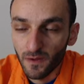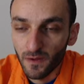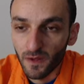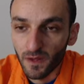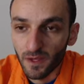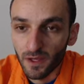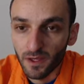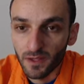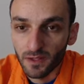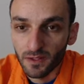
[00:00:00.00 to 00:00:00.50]

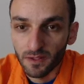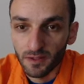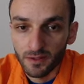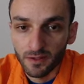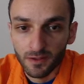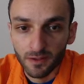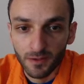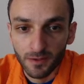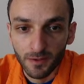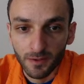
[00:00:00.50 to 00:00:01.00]

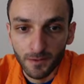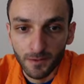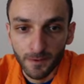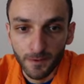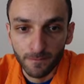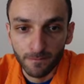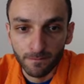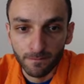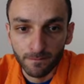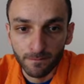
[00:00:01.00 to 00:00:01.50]
and
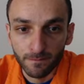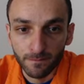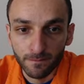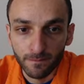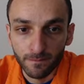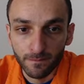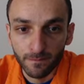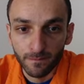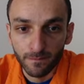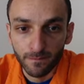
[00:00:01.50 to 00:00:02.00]
uh,
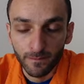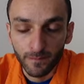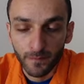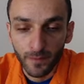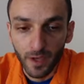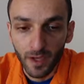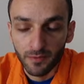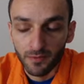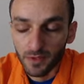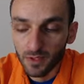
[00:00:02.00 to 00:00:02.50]

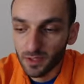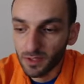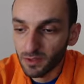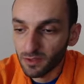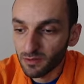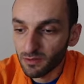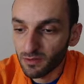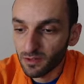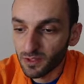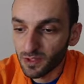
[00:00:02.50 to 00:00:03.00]
I think
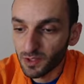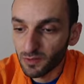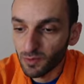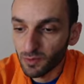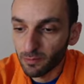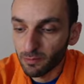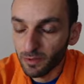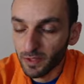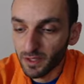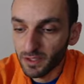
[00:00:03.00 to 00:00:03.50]
earlier we
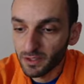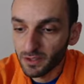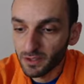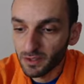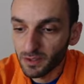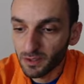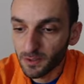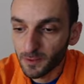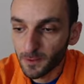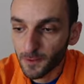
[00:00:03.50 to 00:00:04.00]
played
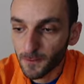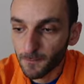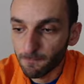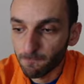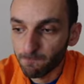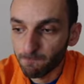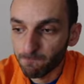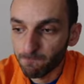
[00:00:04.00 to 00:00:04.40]
uh,